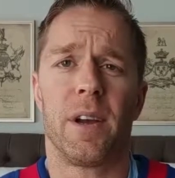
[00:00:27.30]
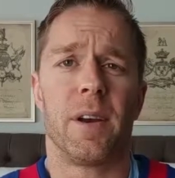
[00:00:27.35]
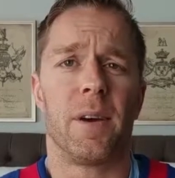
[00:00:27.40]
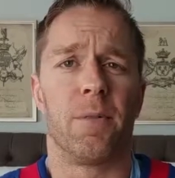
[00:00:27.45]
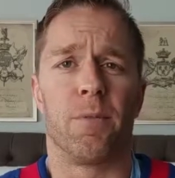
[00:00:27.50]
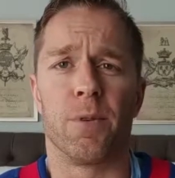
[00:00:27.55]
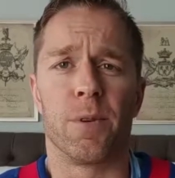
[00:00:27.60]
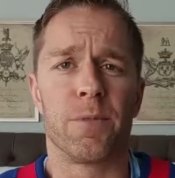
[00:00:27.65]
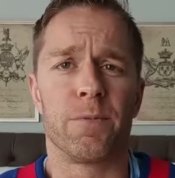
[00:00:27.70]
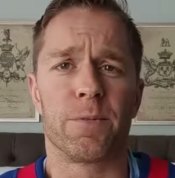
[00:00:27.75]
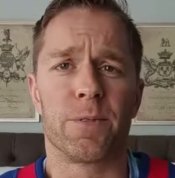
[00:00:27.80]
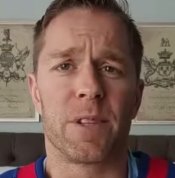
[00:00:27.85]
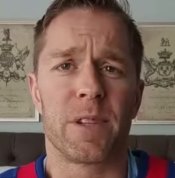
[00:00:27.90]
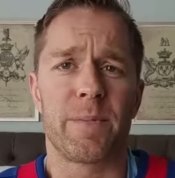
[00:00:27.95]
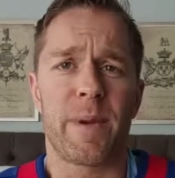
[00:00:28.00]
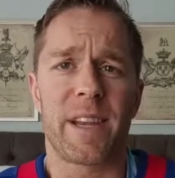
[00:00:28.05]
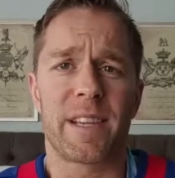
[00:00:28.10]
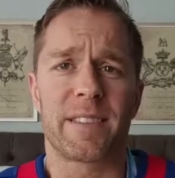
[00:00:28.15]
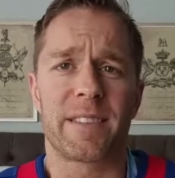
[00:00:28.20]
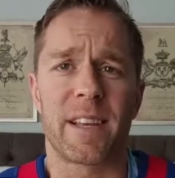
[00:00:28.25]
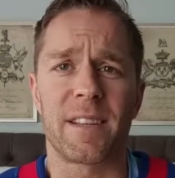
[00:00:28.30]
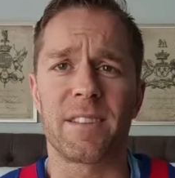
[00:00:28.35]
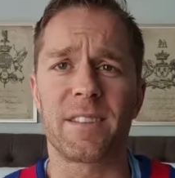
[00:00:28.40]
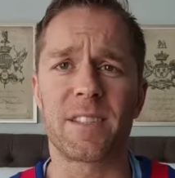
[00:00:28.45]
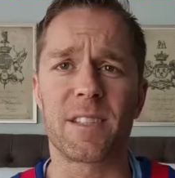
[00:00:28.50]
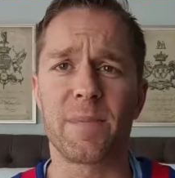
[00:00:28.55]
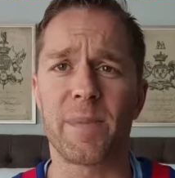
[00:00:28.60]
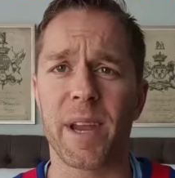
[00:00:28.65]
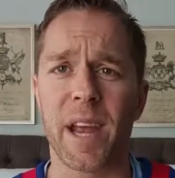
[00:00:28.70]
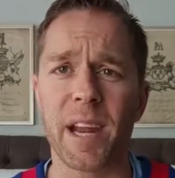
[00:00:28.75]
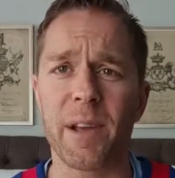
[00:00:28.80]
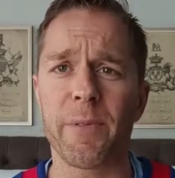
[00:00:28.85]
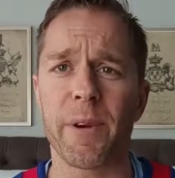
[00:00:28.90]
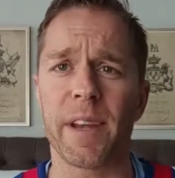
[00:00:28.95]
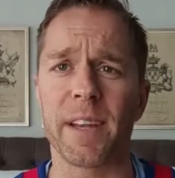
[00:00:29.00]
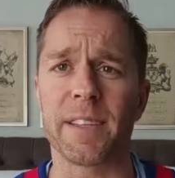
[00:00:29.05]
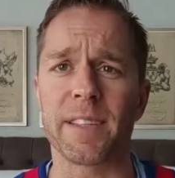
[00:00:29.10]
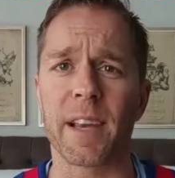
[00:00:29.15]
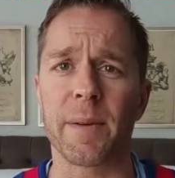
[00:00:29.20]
wouldn't really make sense to me anyways.